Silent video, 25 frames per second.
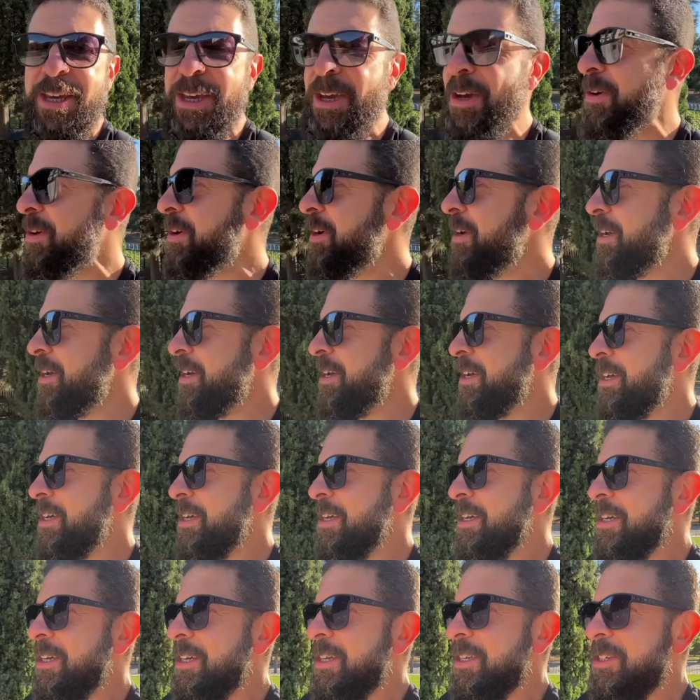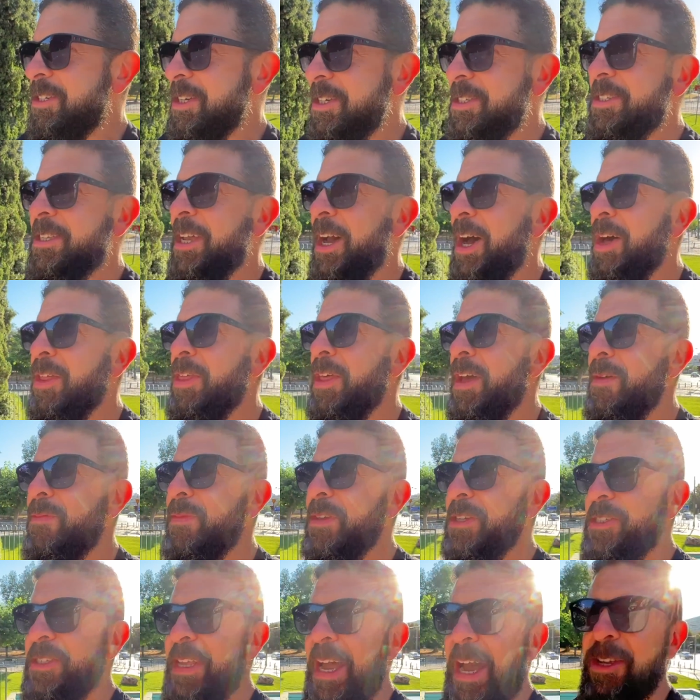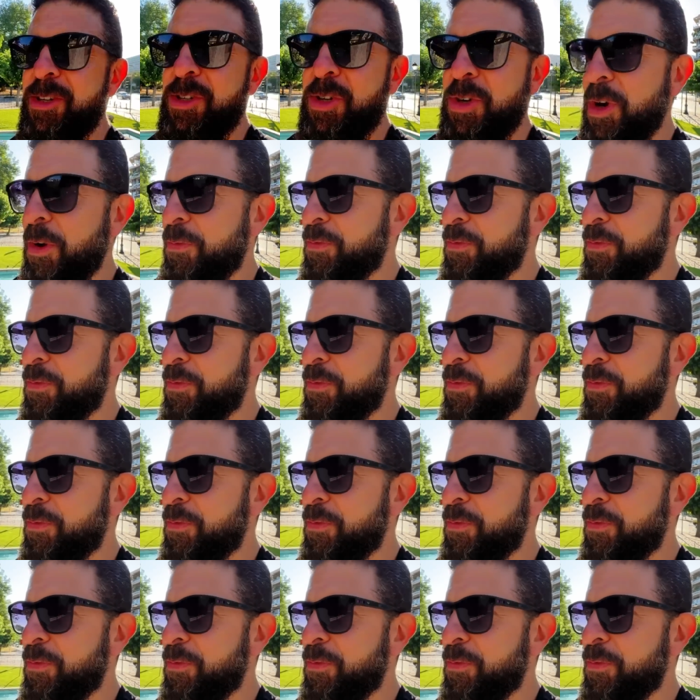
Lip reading: you, just tell them the statue of